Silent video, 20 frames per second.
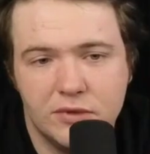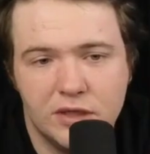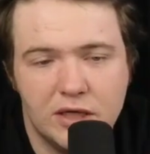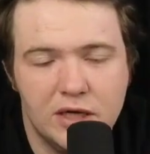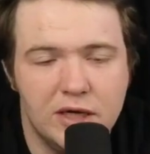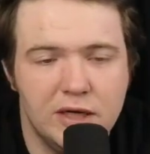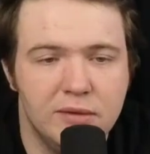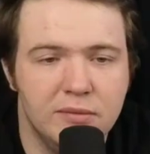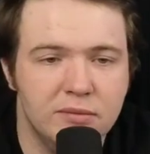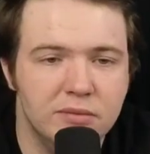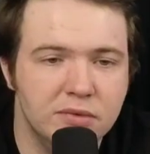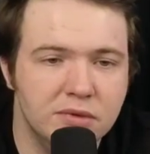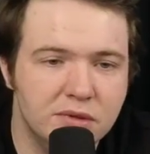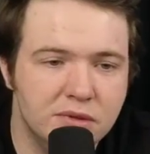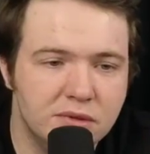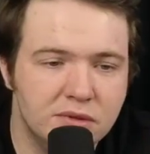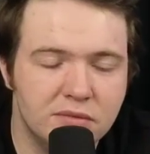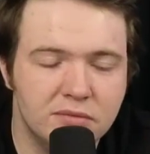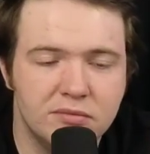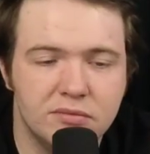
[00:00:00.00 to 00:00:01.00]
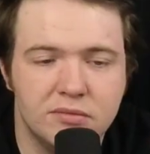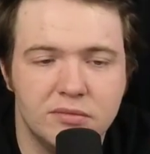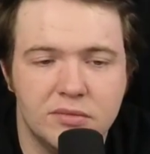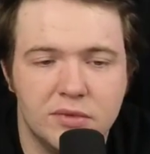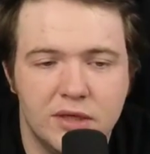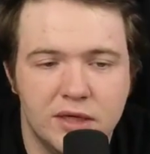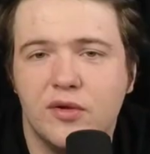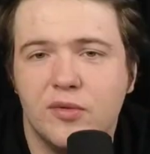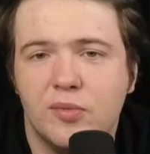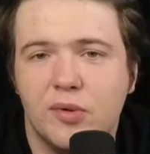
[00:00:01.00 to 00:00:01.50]
comes
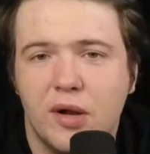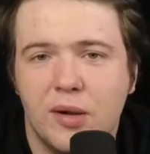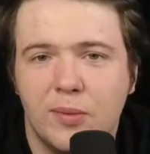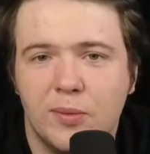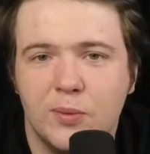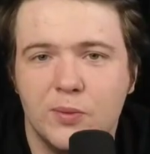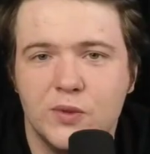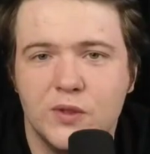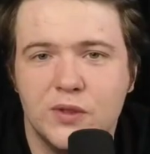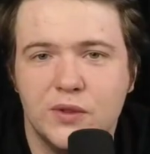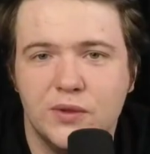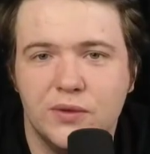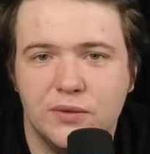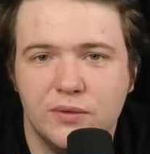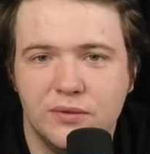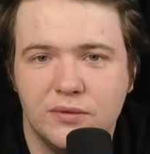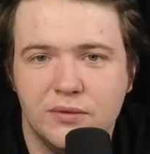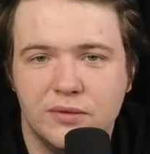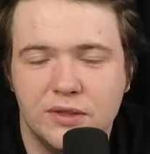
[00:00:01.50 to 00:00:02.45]
other problems too.